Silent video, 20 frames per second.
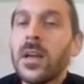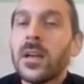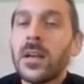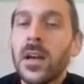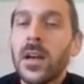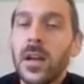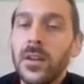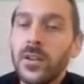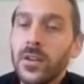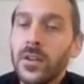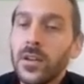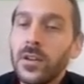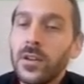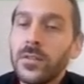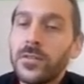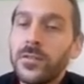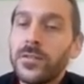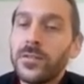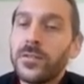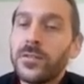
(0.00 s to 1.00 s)
kind of
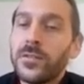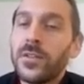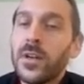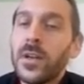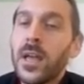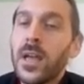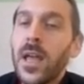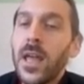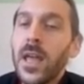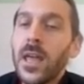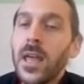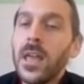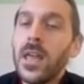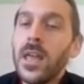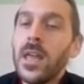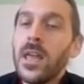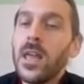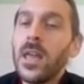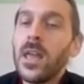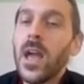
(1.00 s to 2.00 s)

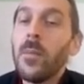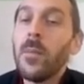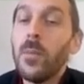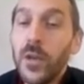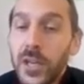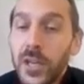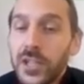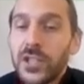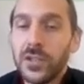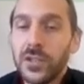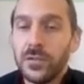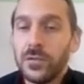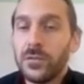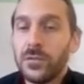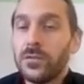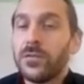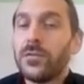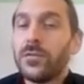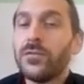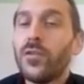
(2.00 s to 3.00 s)
a
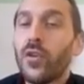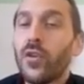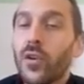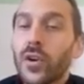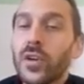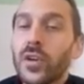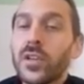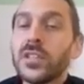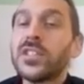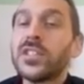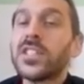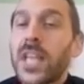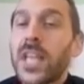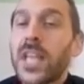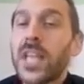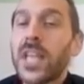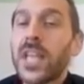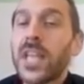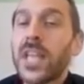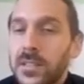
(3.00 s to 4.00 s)
ammunition for
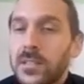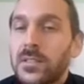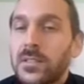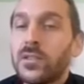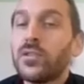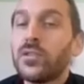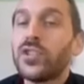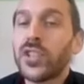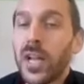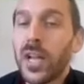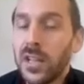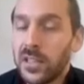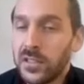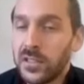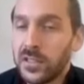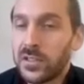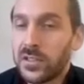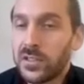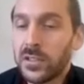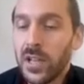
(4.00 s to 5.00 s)
skeptics to
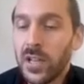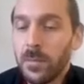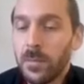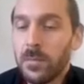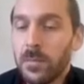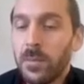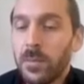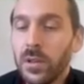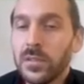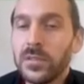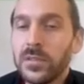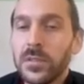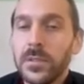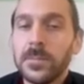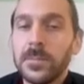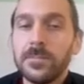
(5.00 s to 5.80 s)
challenge climate policy.